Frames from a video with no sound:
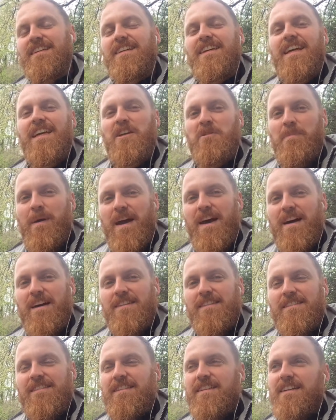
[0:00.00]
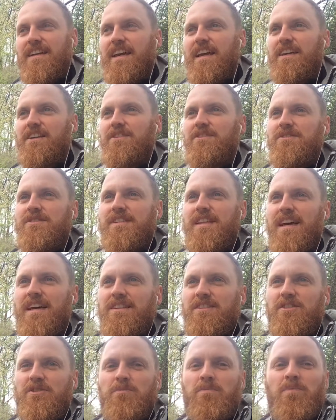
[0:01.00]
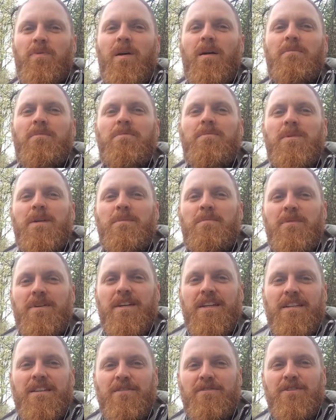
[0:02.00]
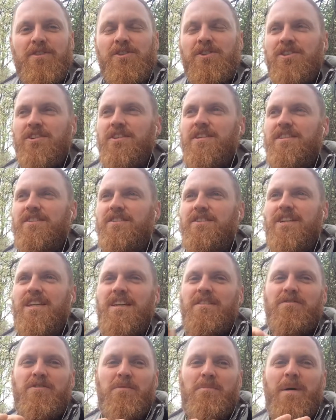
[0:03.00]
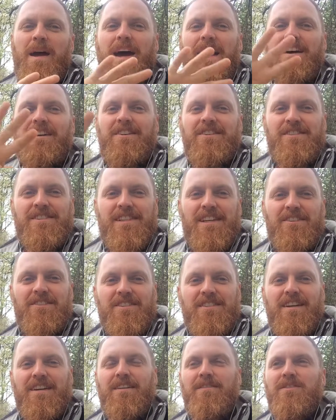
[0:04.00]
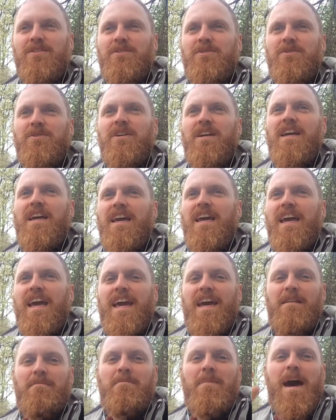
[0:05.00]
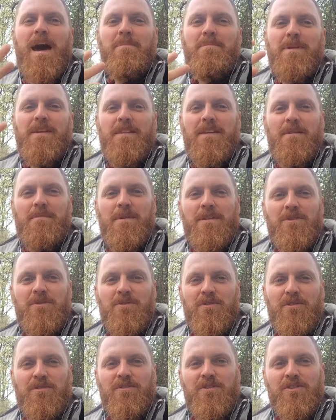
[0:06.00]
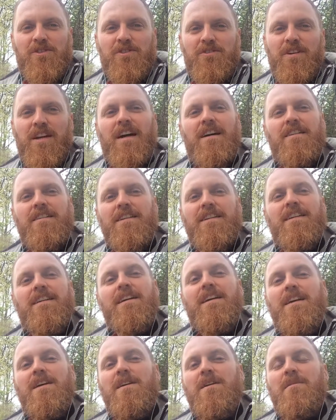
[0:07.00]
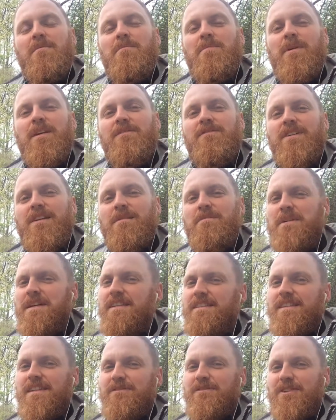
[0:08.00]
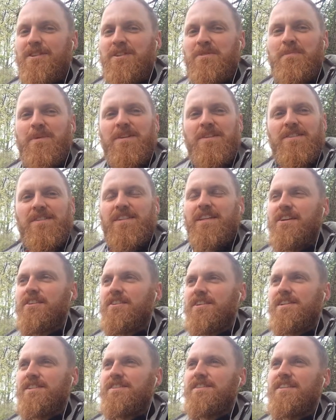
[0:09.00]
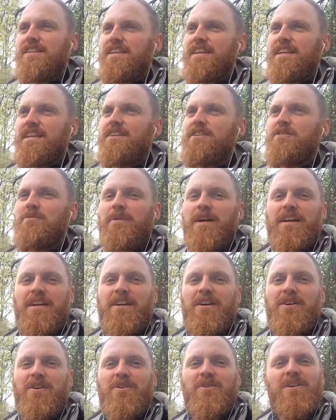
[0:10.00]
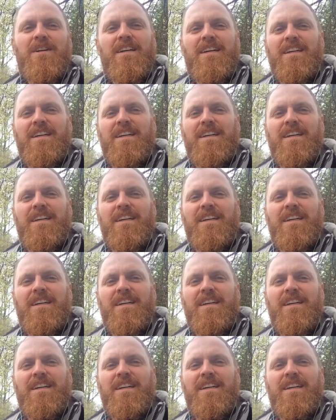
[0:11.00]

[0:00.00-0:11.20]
in your past and use that to probably predict the future. It's looking for patterns outside of you and mapping them into a future reality. But if anybody's ever experienced synchronicity, you might know